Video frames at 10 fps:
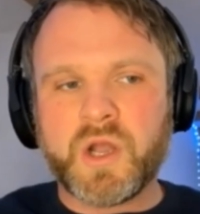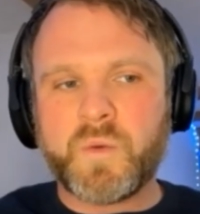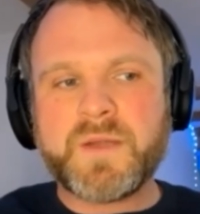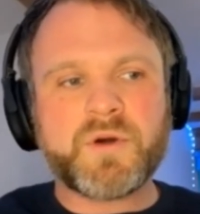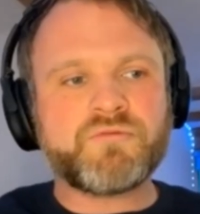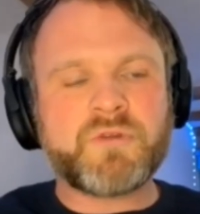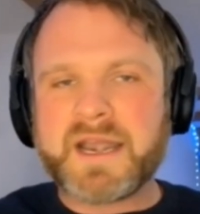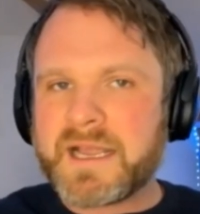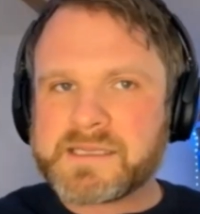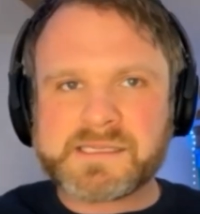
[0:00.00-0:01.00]
We were
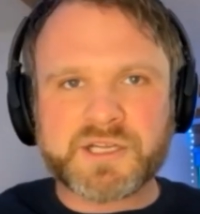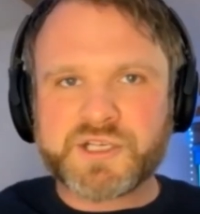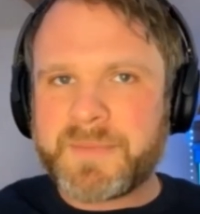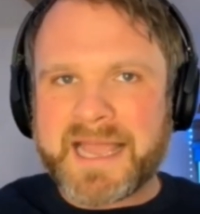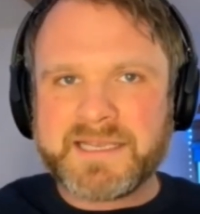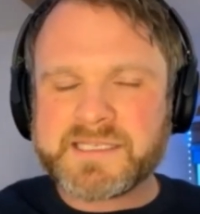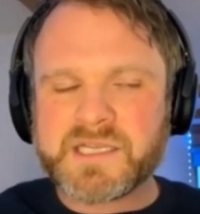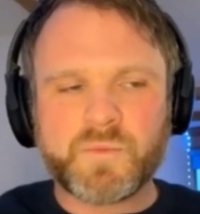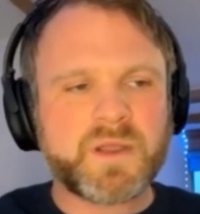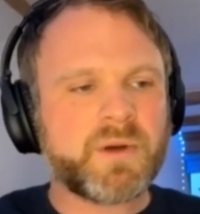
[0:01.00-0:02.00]
running at such a
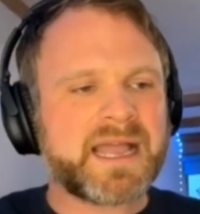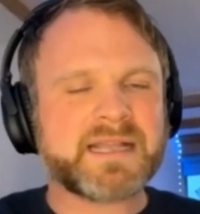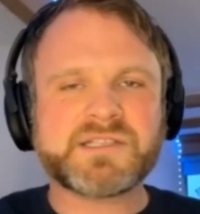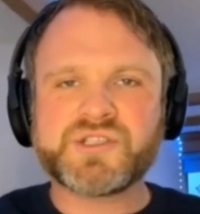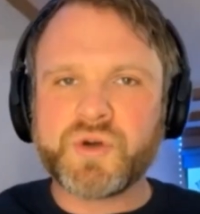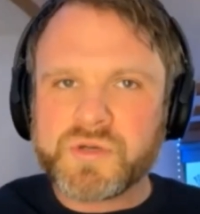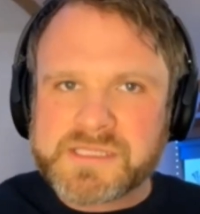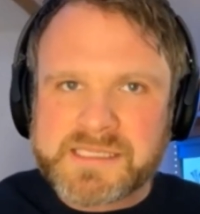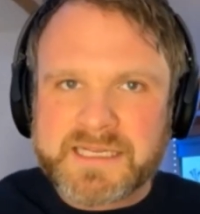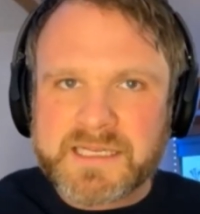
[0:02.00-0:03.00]
pace. We were
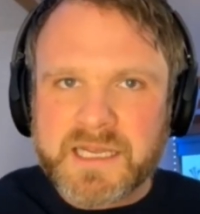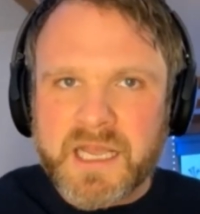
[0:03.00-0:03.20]
exhausted.